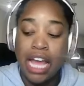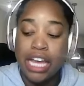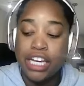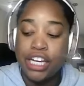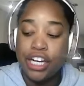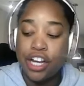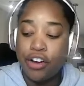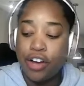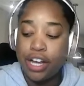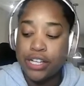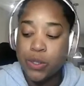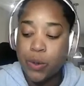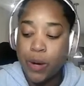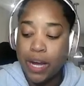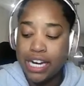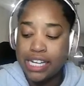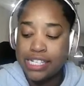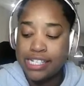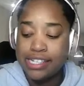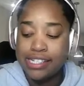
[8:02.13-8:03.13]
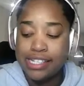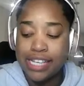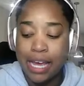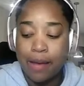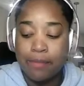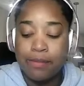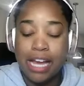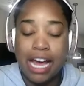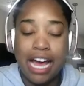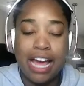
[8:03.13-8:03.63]
As quiet as it's
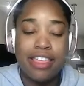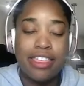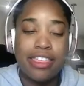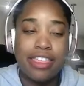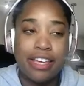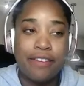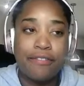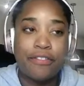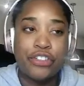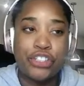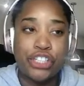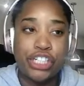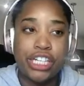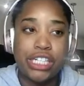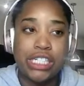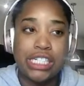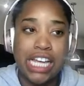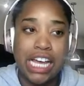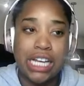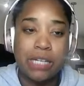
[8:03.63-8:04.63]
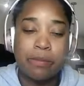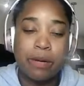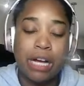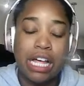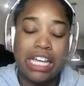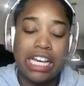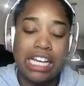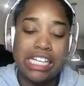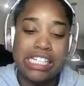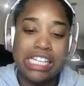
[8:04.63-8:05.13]
kept, I think Virginia Tech
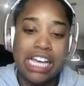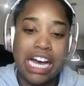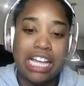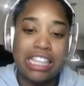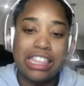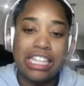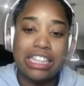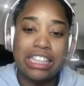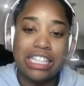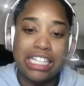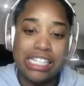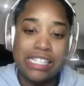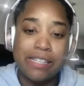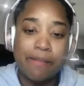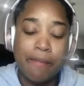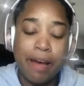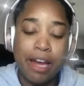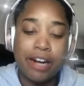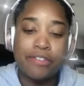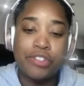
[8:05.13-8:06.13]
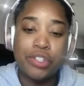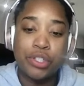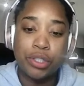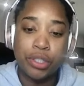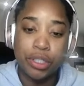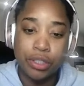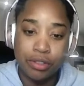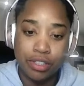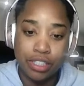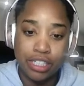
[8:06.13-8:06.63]
probably has gotten the least amount of
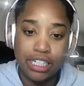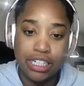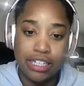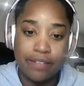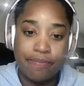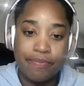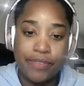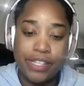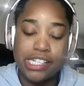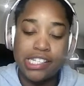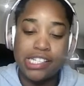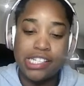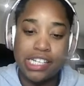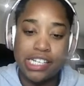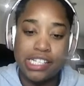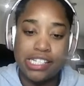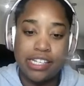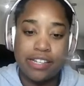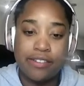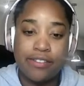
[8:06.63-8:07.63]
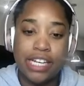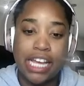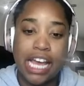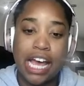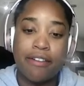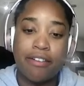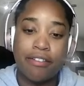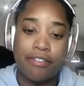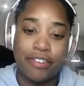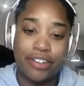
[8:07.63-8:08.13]
scrutiny this season to
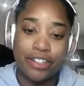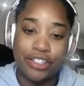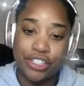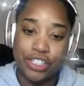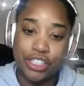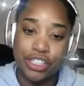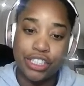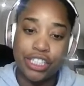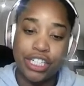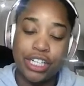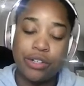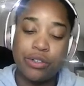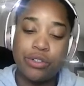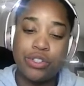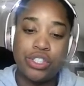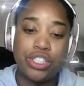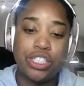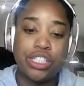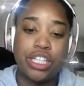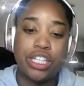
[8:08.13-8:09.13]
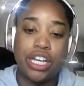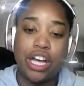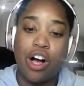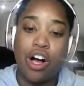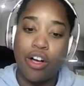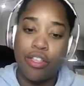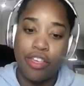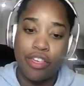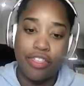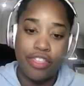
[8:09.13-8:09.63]
have a first-year coach and like
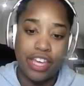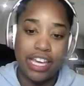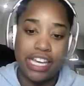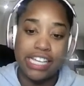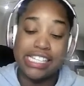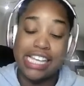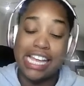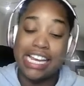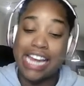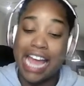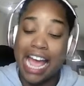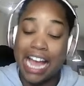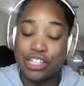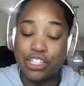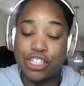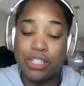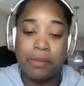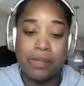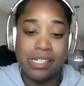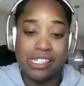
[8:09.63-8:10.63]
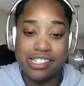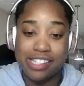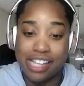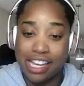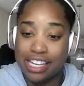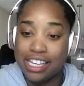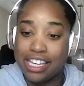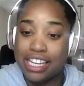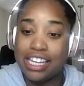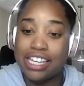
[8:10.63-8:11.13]
all the things and actually be
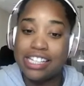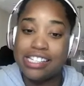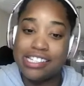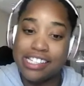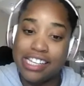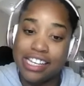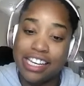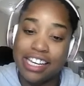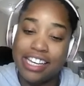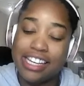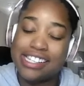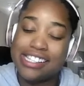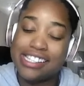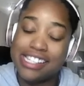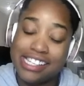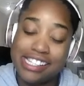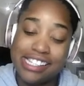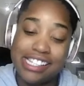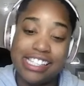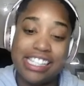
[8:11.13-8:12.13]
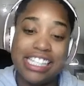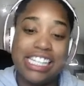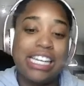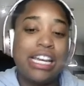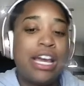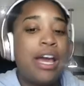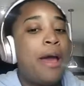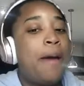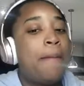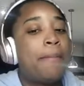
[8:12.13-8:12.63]
stinking consistently,
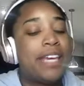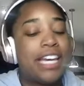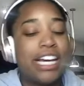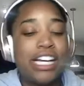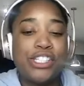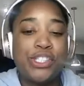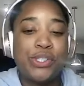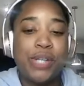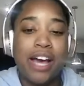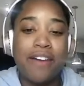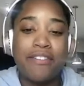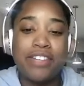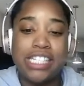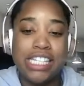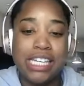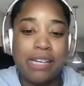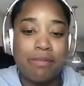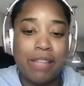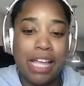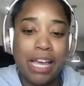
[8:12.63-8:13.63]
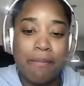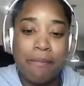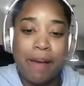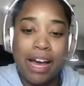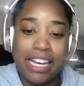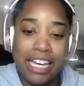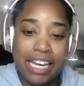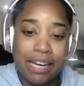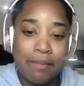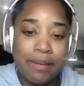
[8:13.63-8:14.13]
because you have a team like
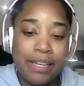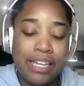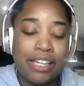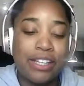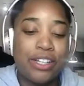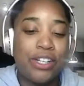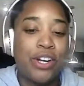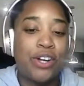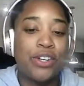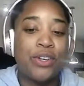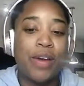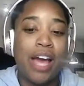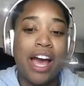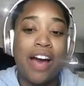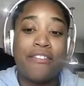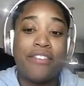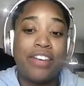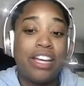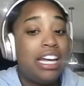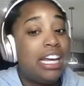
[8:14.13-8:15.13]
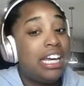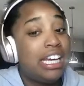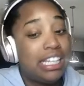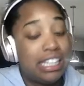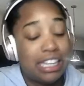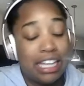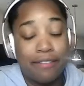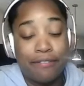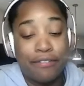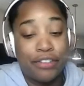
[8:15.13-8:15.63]
Miami, you have
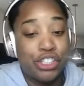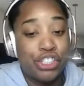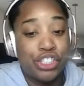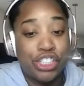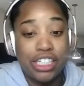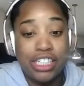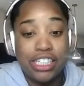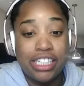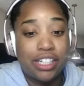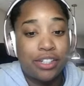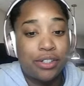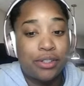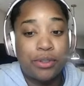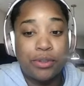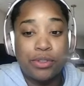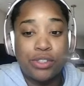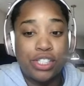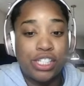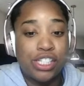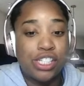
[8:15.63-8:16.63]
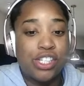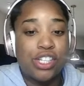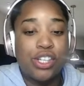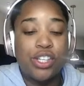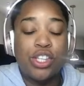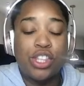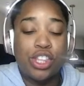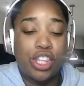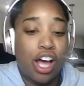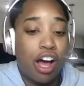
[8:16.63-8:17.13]
like Virginia, who just
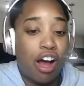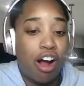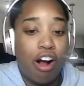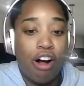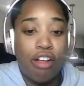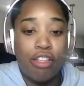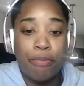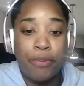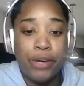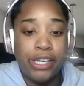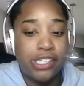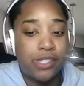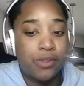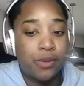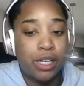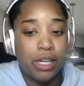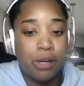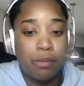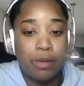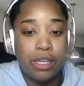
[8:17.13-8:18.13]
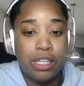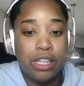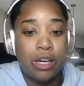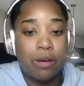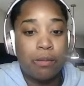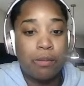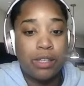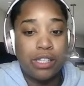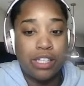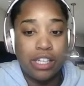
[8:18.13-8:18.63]
thought all the pieces were going to be there
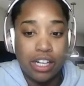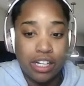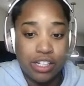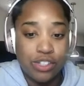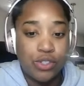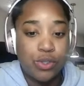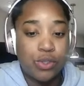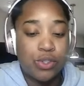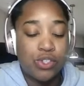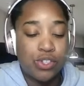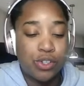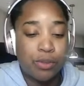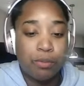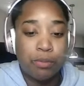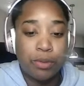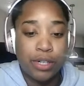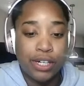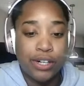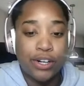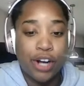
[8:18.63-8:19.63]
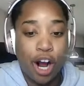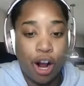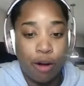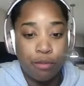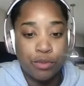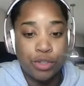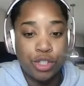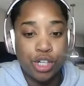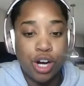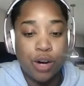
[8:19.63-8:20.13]
because you assumed Brennan
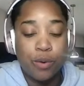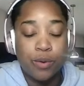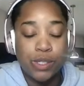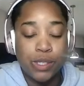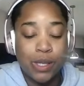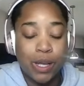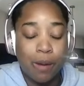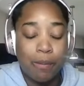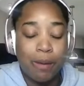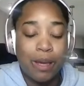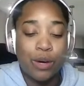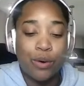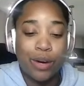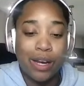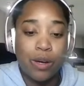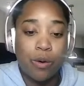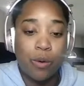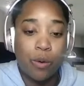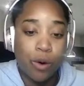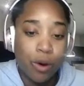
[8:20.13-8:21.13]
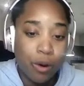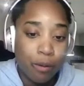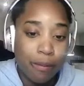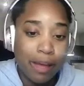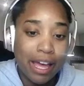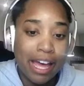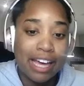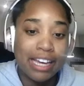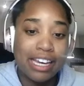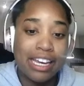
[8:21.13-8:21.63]
Armstrong was going to be a great
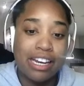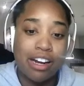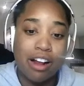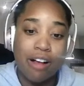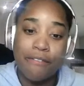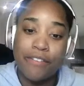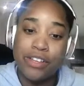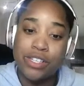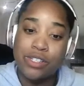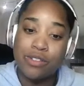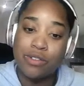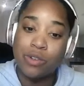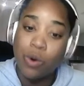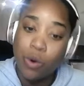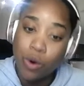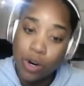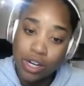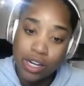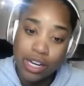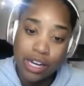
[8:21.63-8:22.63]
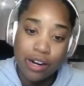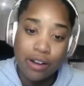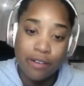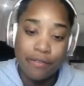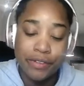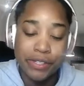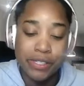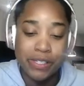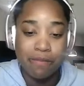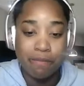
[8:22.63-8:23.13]
quarterback and offensive coordinator,
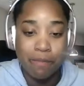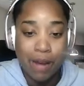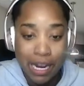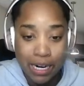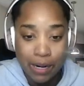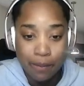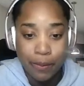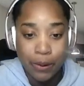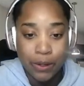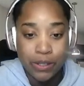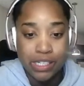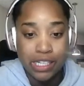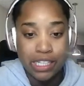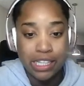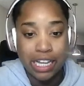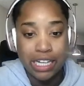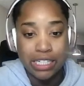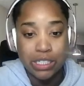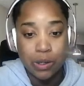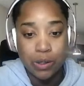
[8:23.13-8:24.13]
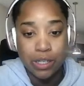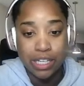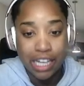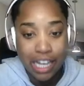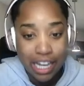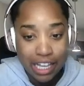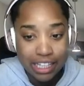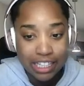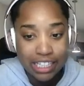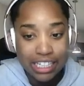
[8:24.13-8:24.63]
offensive-minded person like Tony
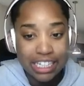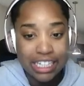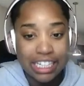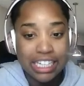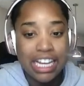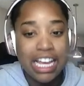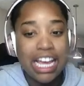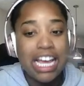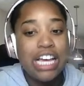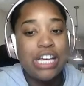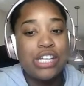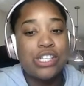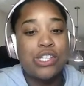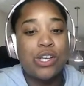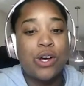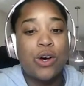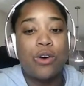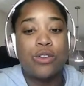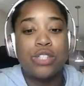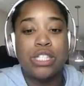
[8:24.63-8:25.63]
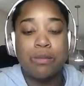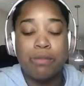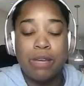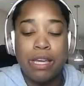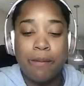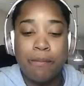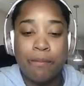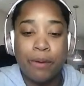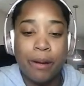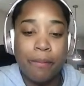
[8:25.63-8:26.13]
Elliott. So to
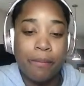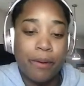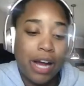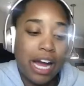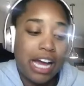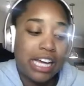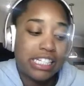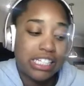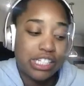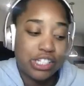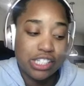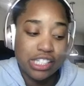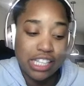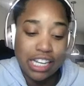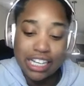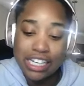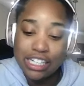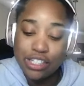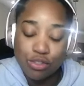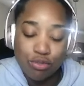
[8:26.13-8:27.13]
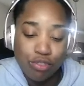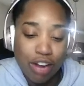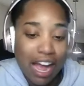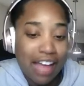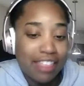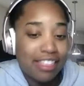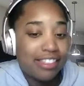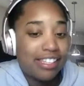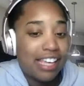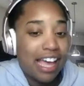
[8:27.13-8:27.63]
me, Brent Pry is just like, he's
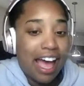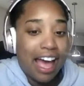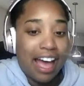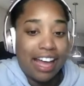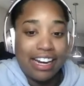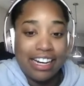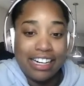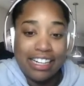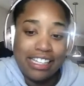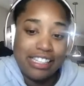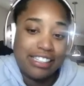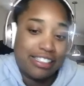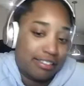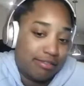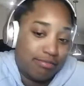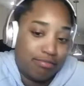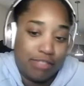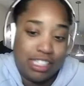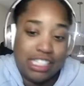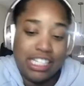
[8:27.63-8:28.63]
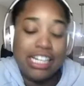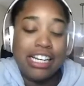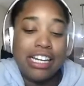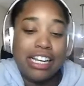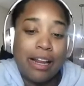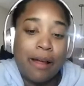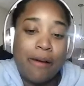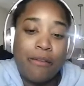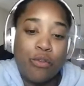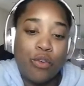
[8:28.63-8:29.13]
riding tide, and he's sitting
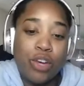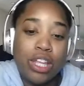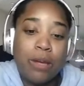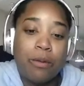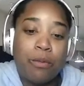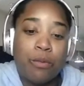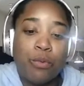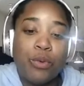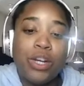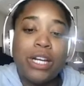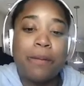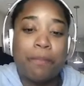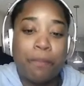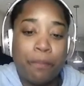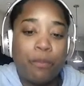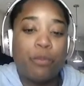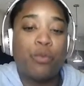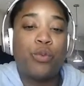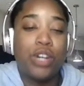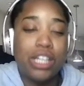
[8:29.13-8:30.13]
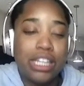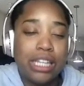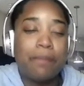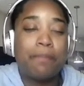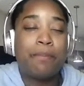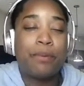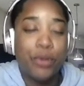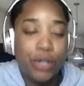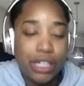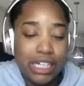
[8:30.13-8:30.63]
in a really, really, really
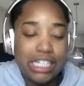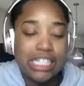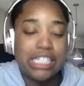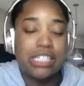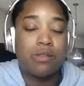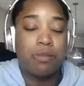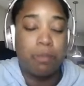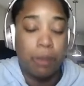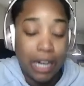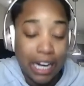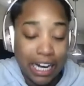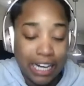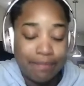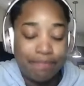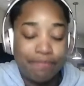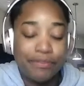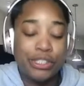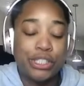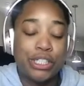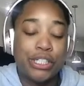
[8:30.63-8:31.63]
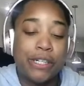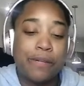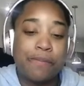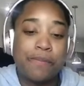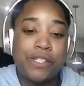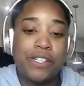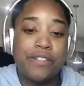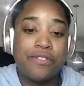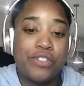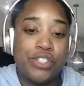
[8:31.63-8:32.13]
pretty spot in
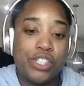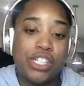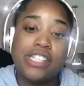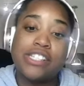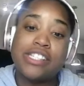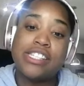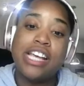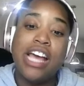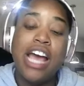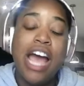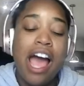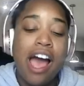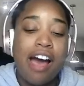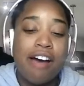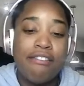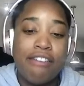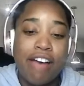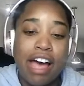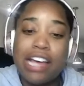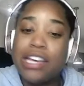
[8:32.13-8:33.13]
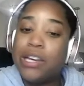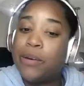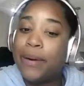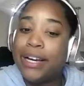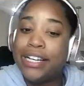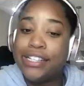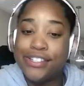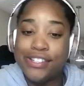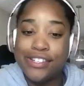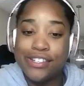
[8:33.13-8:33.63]
terms of just
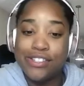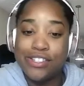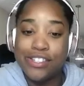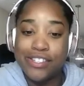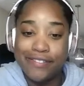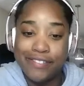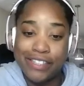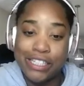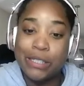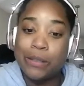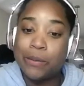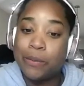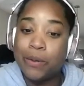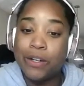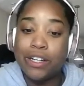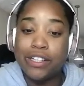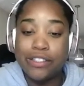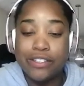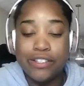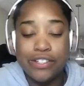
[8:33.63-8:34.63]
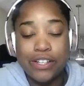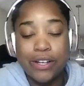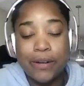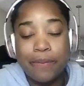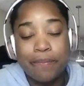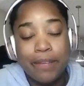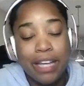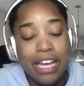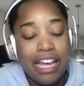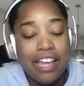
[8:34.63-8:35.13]
evaluations in year one.
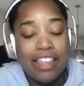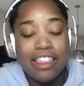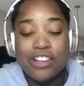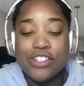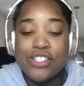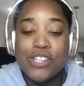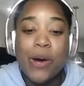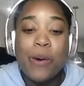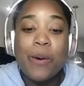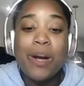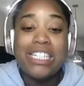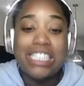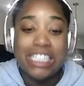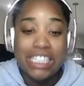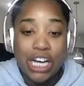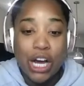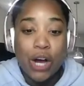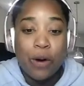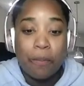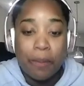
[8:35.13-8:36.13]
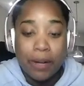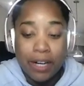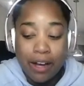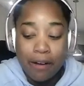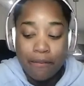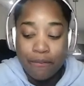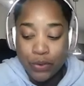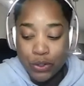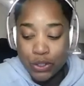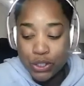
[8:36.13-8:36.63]
So there's nowhere to go but
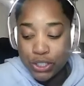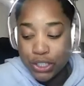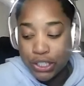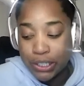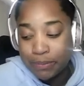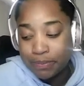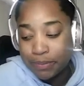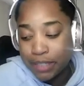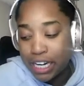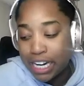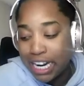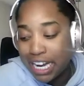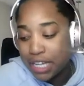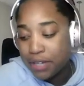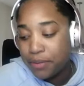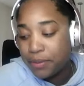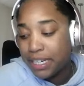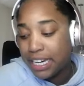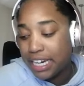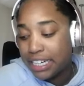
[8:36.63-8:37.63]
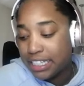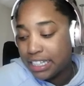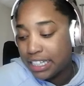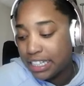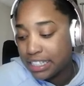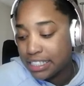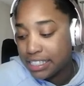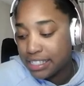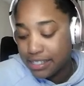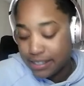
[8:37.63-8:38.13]
up for sure. All right, who we got
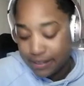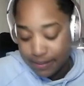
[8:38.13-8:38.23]
next?